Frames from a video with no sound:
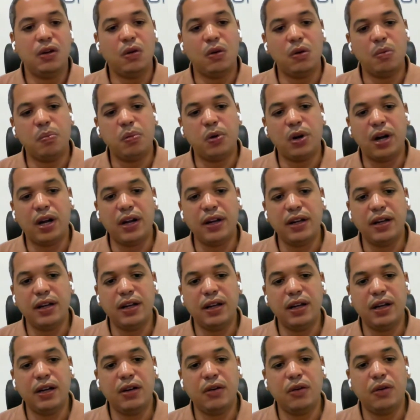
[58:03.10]
or
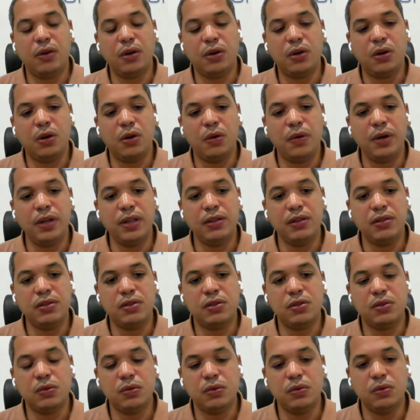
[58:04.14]
Prada, or going
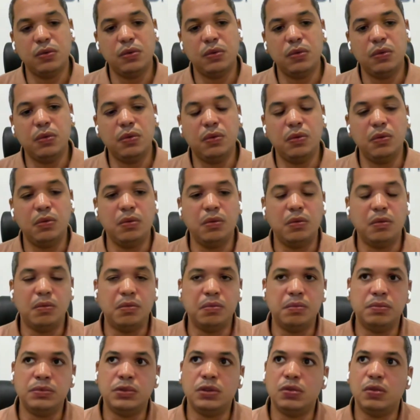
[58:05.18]
to
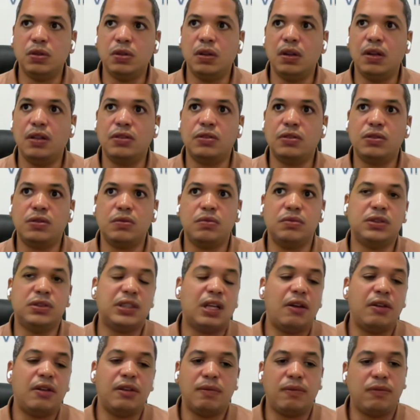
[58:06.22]

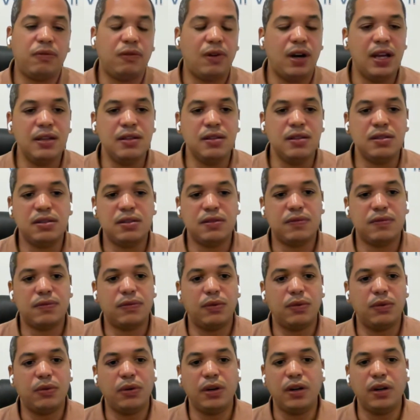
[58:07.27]
south of France
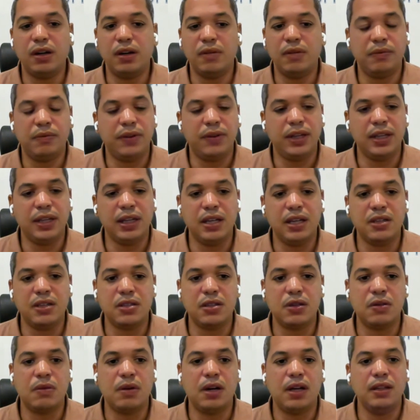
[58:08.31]
for
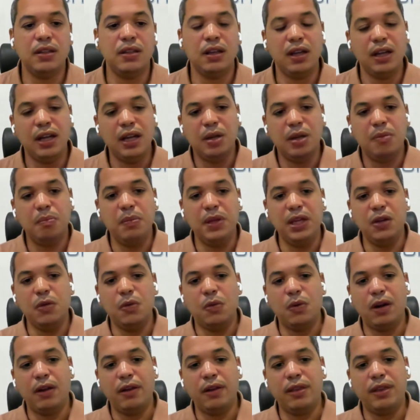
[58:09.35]
vacation, right? Being
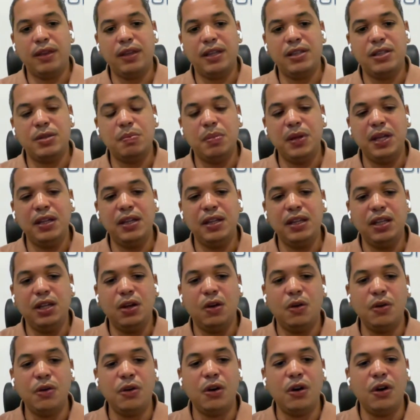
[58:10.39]
wealthy is being the
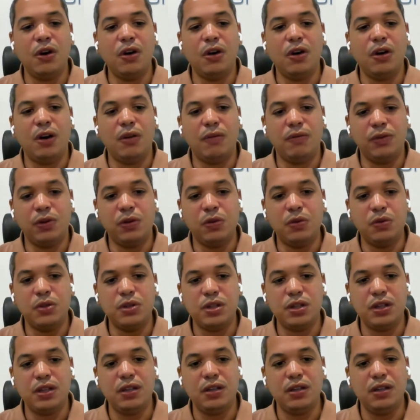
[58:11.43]
owner of
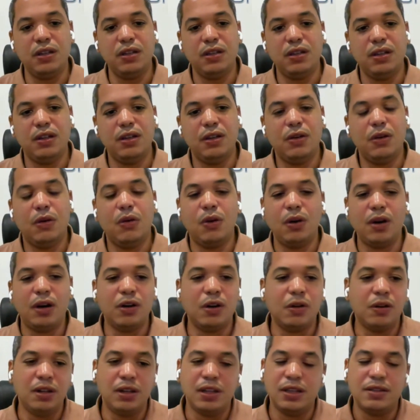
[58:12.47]
Gucci,
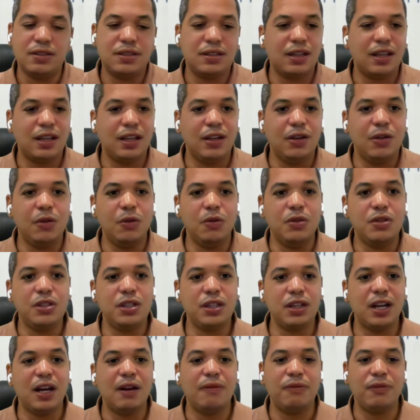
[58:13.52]
or let's say Gucci
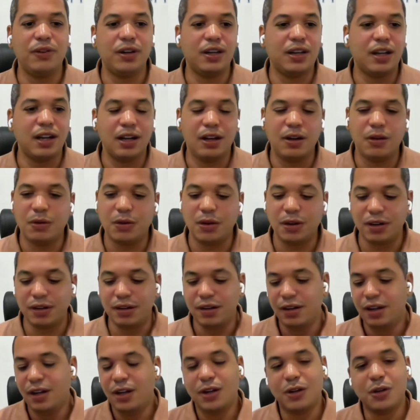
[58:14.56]
Africa, or
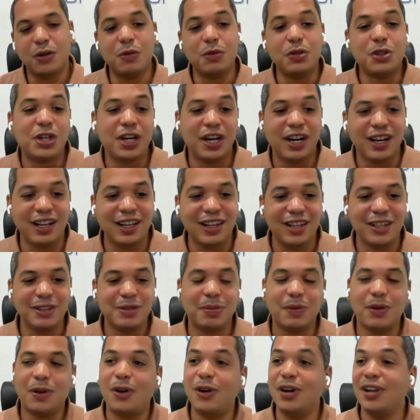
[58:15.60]
Gucci,
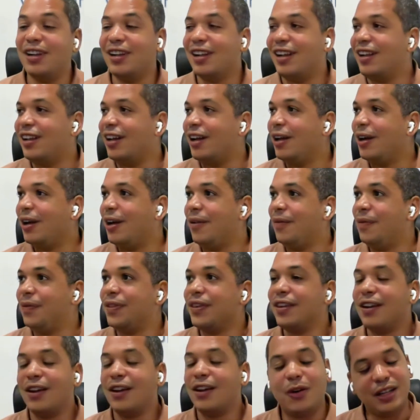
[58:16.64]

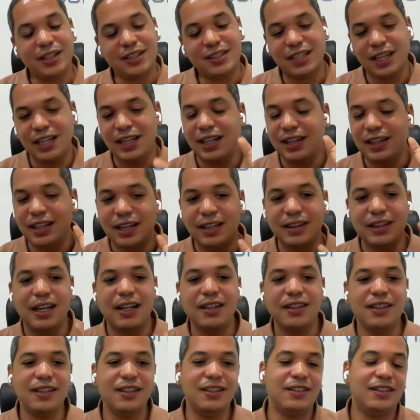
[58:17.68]
or let's say Nadir
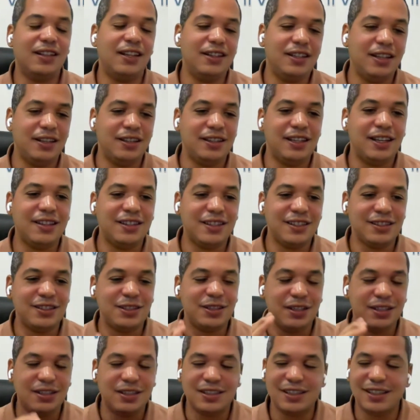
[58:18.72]
Tati. Nadir Tati,
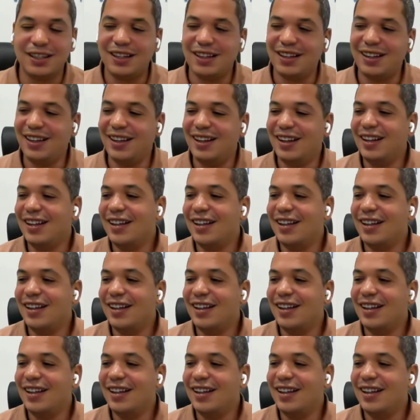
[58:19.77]
she's a